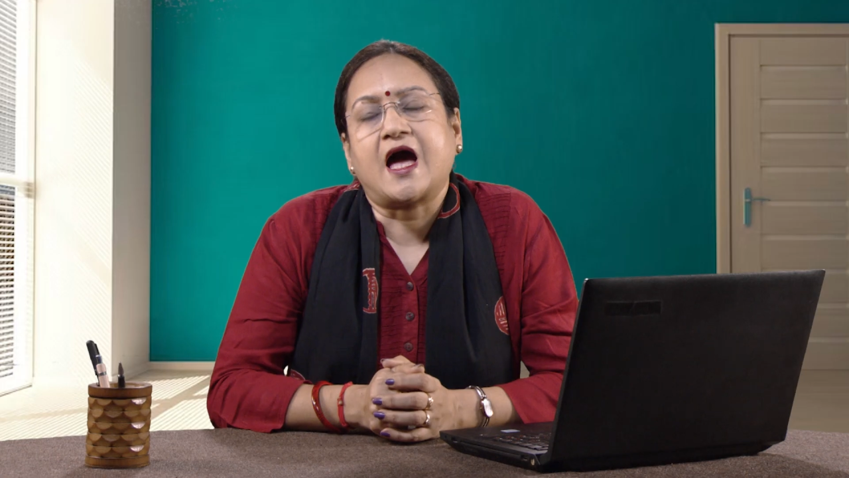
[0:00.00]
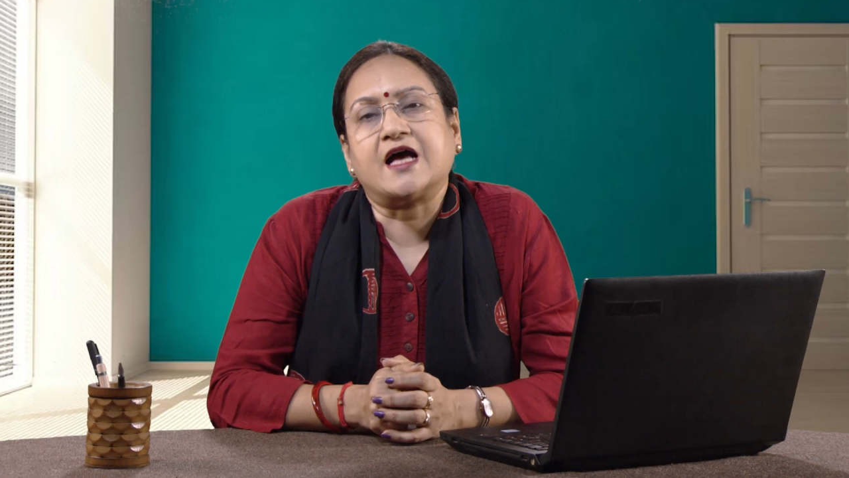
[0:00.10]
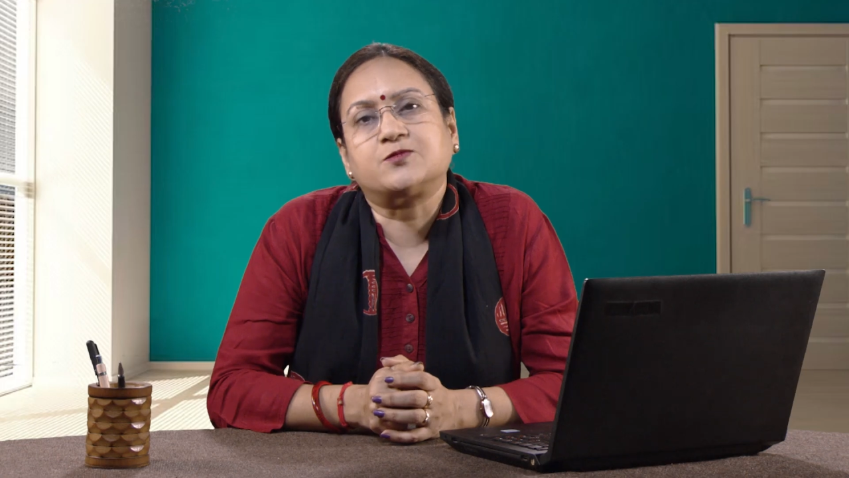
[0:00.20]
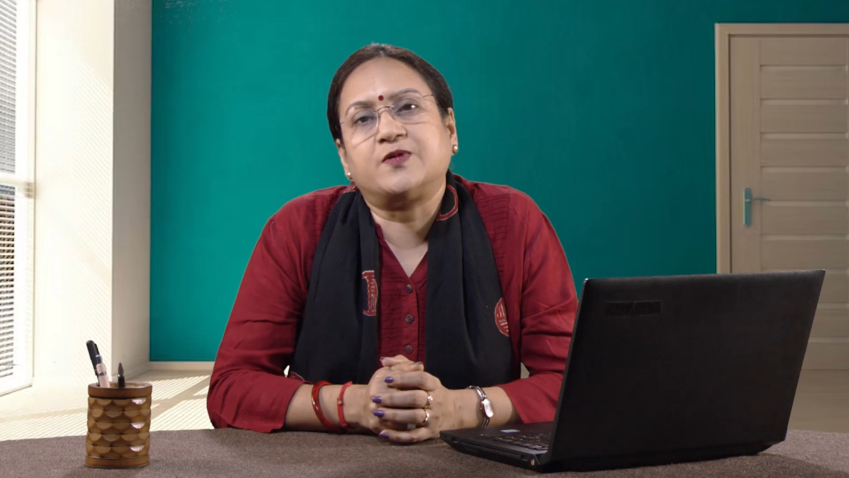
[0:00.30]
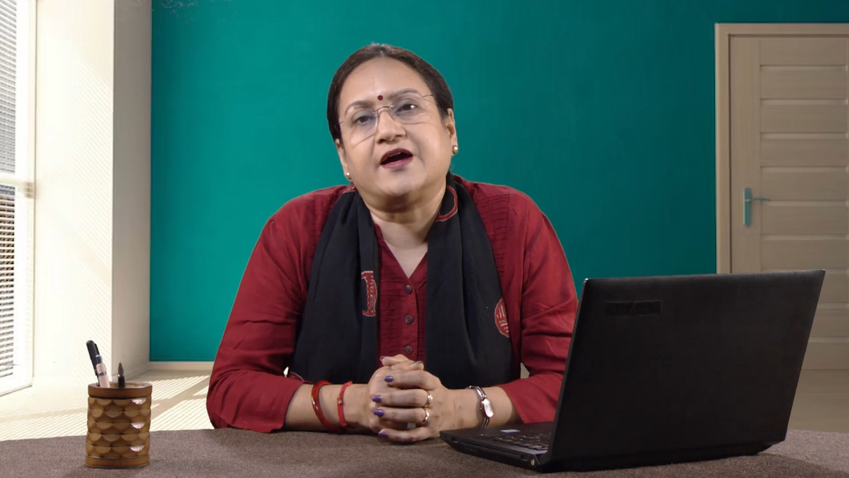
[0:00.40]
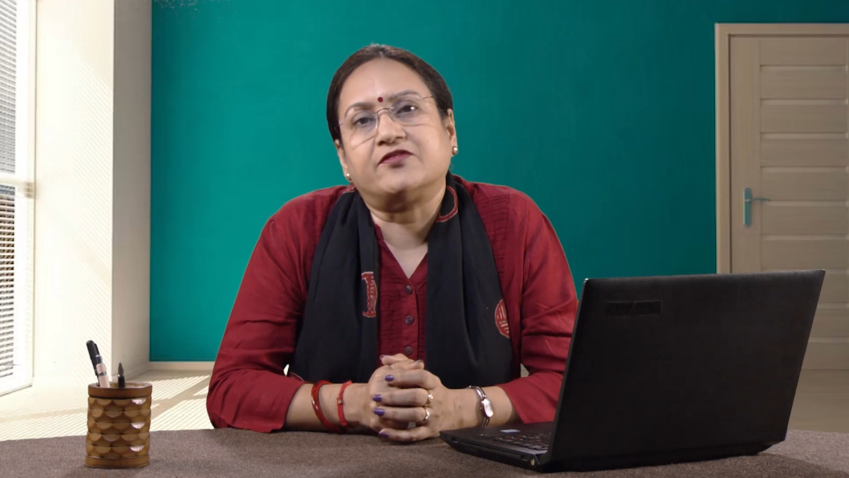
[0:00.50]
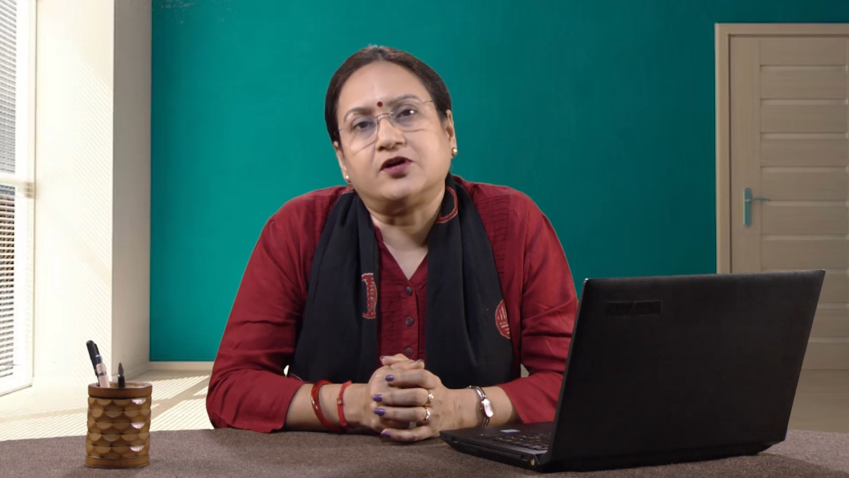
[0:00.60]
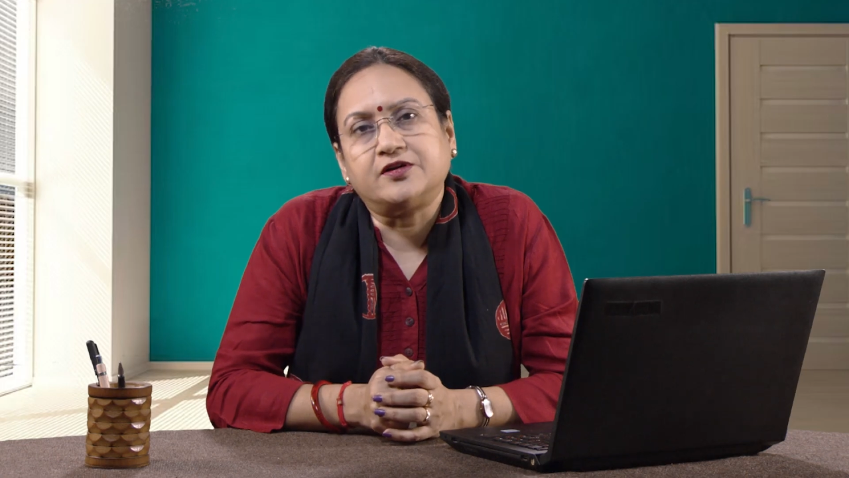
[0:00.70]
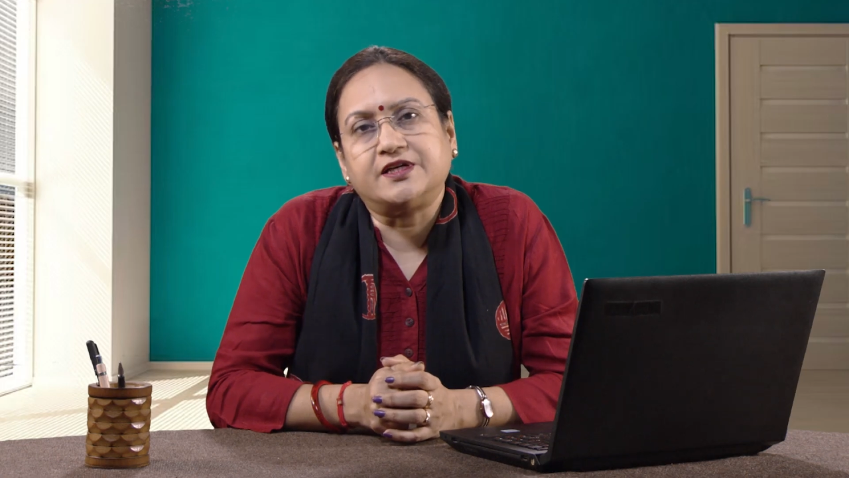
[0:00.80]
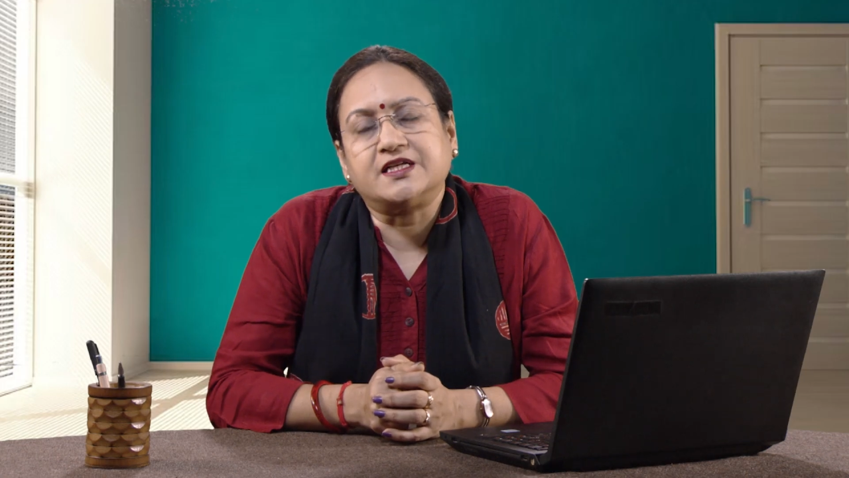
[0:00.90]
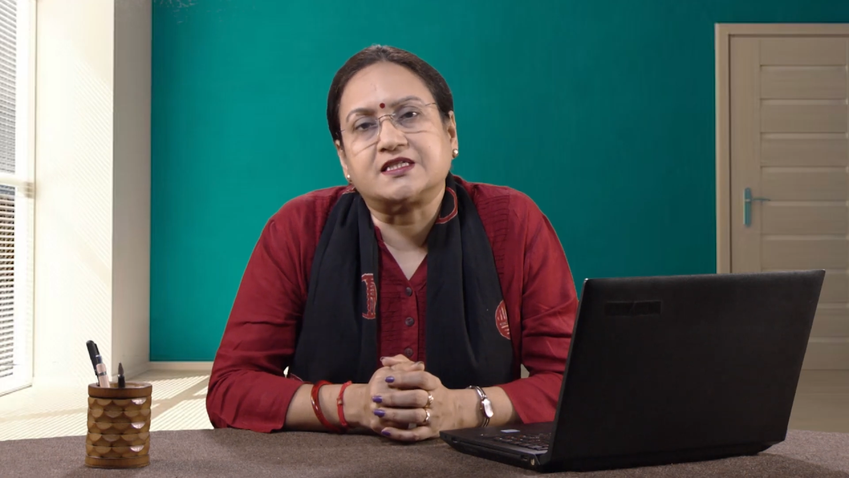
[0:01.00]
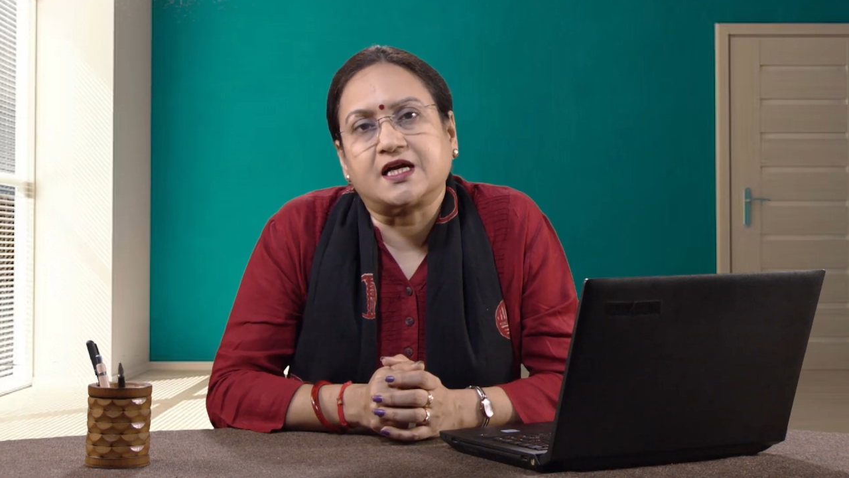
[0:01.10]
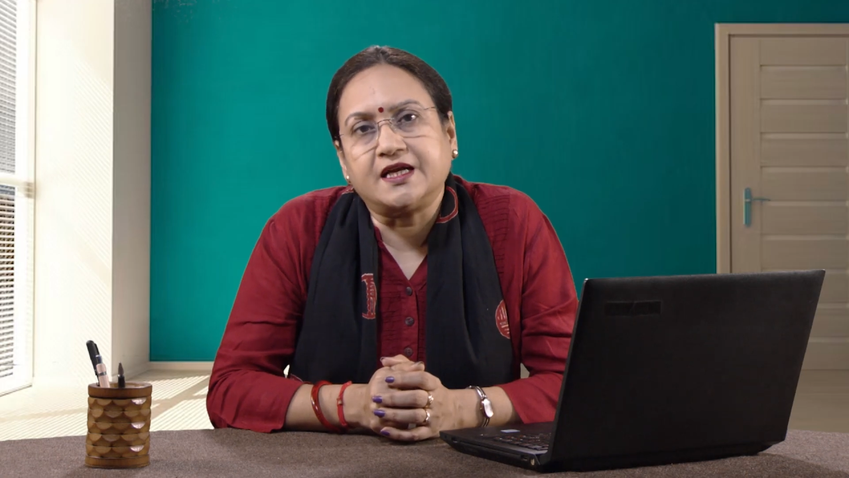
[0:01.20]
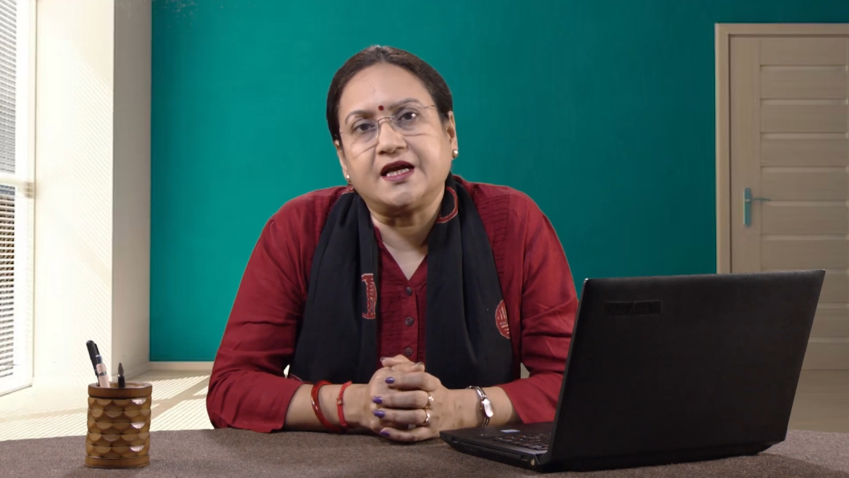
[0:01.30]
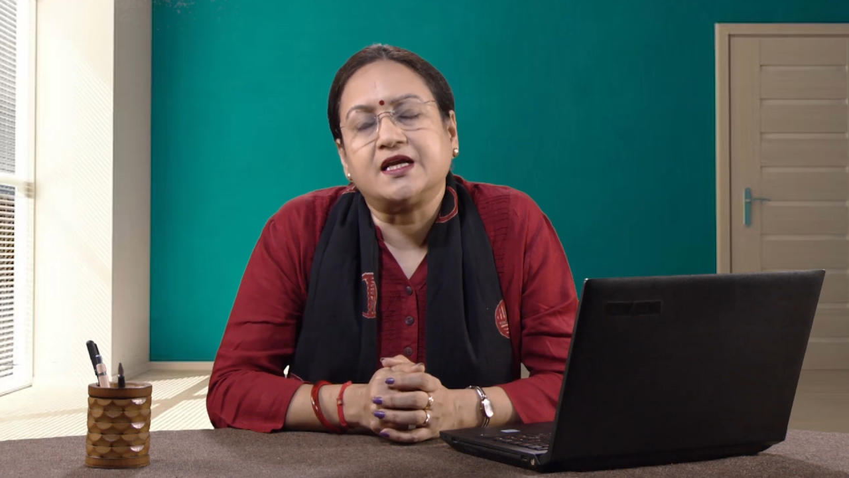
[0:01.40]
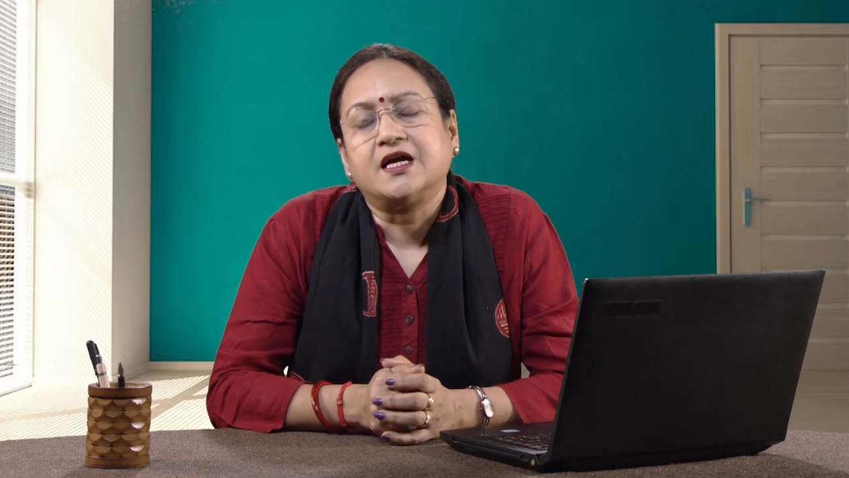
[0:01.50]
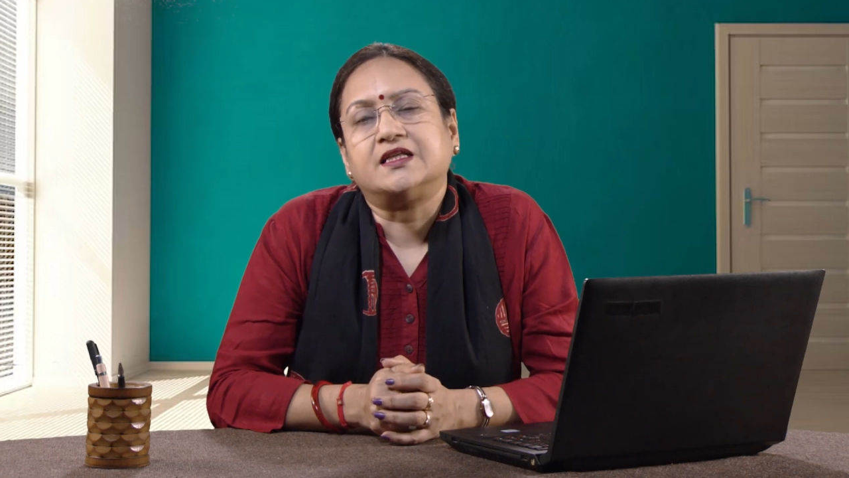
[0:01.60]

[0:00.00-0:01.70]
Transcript: As we have already studied,